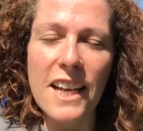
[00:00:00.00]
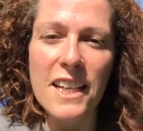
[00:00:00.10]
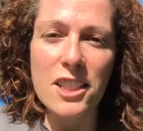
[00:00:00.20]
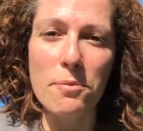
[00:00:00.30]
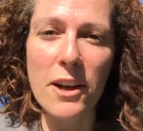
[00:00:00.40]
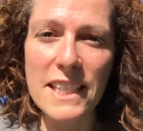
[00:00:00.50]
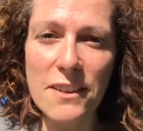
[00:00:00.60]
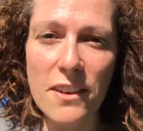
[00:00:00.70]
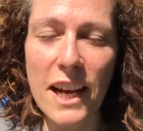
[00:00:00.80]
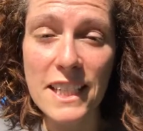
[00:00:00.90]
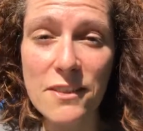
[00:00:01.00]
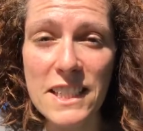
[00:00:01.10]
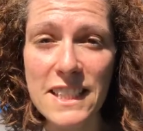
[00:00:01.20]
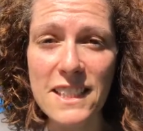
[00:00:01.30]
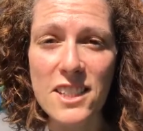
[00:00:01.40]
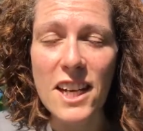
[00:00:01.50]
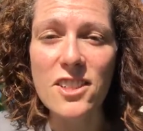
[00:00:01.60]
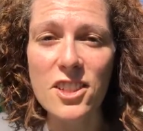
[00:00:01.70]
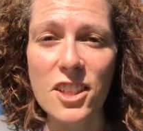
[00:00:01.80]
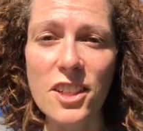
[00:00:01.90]
So my acti activity
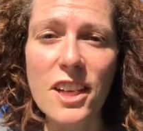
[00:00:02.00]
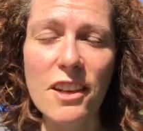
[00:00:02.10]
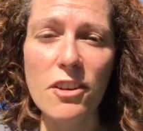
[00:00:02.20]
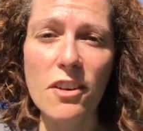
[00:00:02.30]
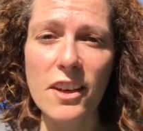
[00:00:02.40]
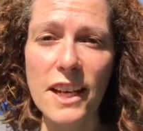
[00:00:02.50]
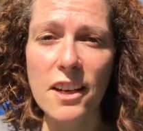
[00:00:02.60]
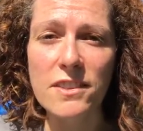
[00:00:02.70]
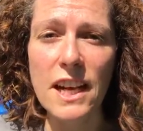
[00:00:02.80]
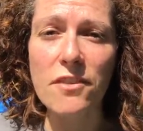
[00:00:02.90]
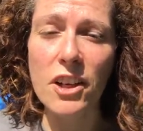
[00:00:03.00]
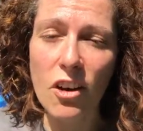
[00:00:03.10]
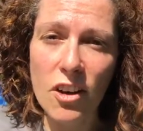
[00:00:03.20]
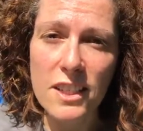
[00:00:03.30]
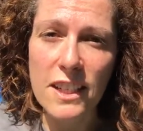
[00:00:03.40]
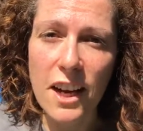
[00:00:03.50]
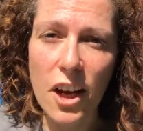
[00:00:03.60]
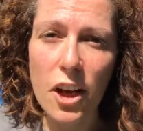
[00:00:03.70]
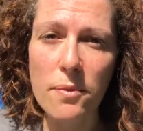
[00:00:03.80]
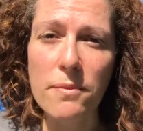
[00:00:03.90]
suggestion, if you're lucky enough to have a garden at
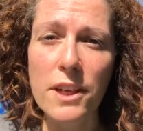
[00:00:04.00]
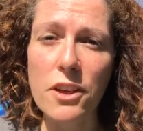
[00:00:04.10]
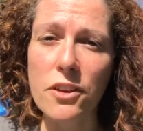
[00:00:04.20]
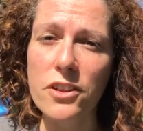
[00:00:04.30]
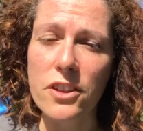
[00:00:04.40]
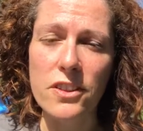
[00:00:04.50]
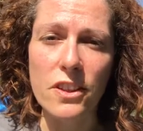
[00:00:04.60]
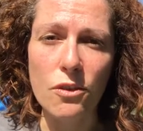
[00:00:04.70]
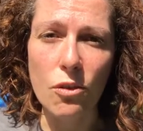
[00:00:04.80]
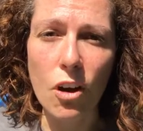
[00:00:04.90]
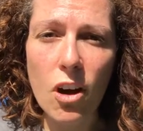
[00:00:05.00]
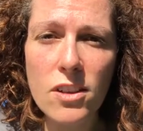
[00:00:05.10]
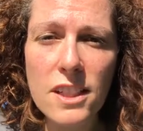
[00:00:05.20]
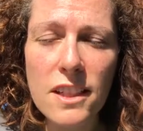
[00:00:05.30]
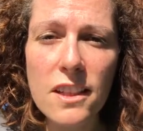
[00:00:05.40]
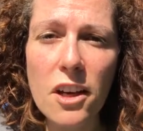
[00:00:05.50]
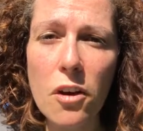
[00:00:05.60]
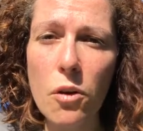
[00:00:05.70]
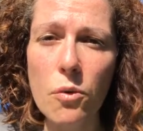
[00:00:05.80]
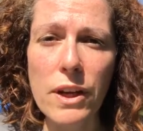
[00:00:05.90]
home, then you can do this in your garden
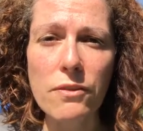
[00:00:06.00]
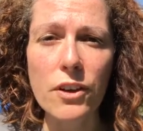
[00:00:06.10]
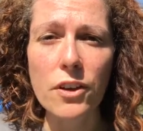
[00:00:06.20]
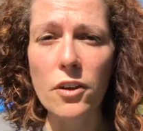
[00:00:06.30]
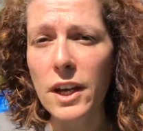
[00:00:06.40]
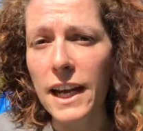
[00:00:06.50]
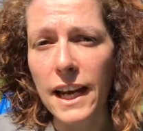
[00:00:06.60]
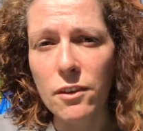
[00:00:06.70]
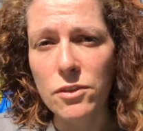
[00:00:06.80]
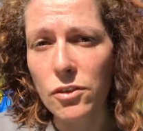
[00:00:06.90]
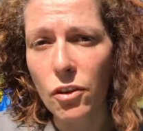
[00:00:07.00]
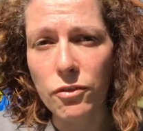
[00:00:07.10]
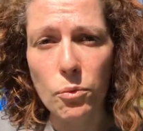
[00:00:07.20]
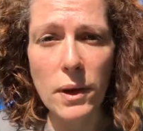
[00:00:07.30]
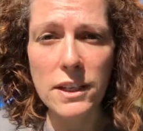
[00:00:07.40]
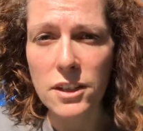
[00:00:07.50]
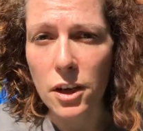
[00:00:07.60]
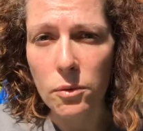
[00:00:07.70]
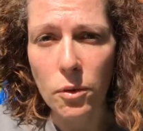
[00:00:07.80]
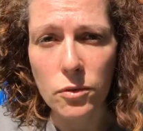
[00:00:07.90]
or even looking out of a
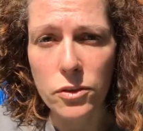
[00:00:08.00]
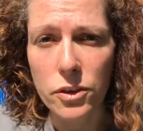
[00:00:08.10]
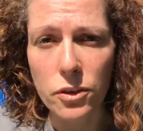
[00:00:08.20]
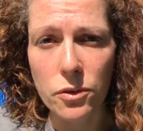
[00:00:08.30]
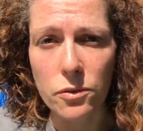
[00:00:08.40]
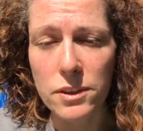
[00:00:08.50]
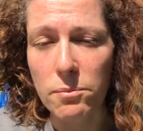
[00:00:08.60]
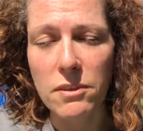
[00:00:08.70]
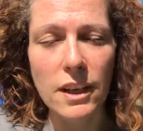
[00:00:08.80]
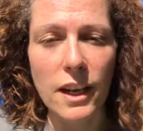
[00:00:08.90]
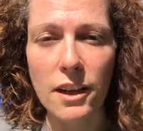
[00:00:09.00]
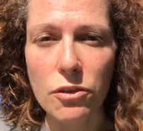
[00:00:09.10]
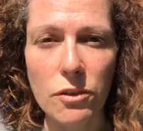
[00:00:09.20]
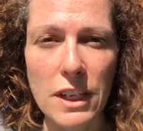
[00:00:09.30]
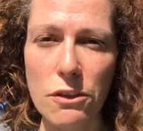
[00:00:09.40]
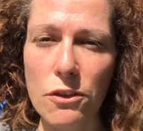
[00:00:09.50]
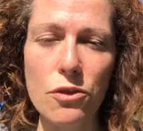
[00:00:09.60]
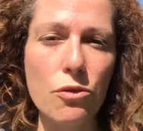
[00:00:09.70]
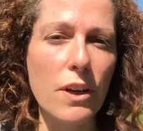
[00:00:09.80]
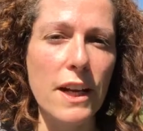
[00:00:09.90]
window onto something natural, either a
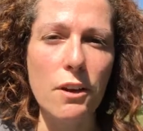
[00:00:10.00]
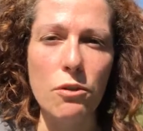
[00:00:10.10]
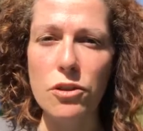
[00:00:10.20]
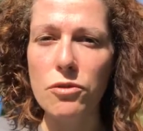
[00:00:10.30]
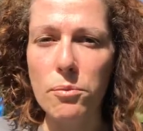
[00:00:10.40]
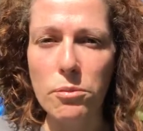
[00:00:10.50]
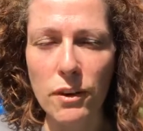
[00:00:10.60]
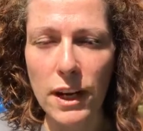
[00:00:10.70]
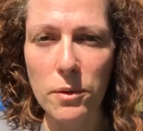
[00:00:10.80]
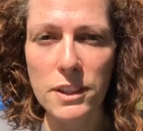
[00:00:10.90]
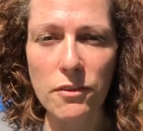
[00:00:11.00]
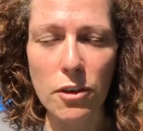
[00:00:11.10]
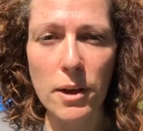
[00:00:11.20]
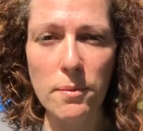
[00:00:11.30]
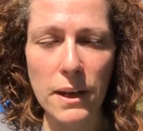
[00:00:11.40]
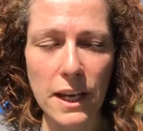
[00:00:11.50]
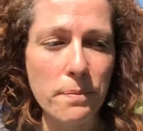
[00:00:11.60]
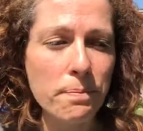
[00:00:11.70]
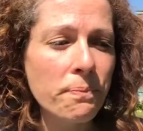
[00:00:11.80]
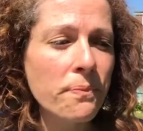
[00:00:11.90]
tree or shrubbery, whatever it may be.
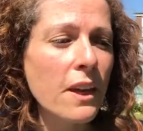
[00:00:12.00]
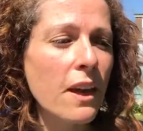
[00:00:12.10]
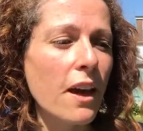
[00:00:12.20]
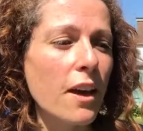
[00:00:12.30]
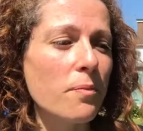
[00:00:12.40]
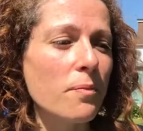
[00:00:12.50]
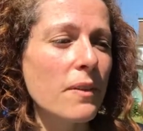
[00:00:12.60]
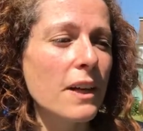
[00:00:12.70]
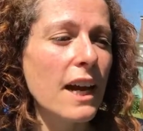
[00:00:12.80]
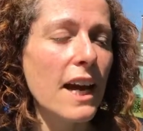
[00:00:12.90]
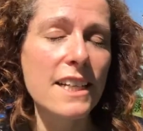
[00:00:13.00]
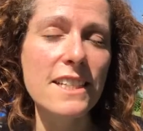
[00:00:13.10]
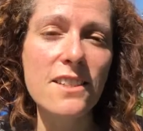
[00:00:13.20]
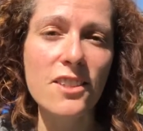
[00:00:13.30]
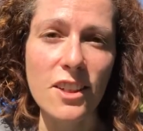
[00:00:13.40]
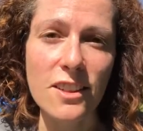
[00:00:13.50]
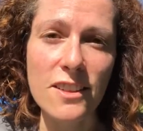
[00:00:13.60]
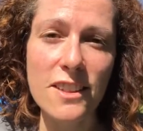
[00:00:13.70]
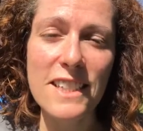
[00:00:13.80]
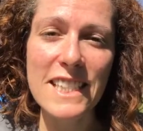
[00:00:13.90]
Um, and it is
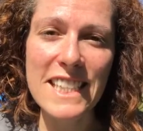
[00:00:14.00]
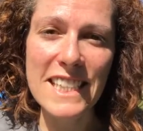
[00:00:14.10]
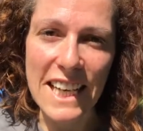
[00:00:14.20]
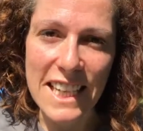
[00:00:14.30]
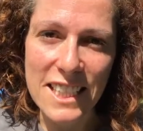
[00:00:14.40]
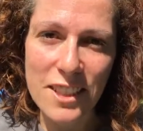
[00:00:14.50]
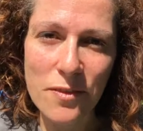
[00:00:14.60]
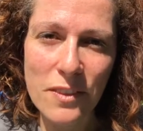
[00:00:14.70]
just to sit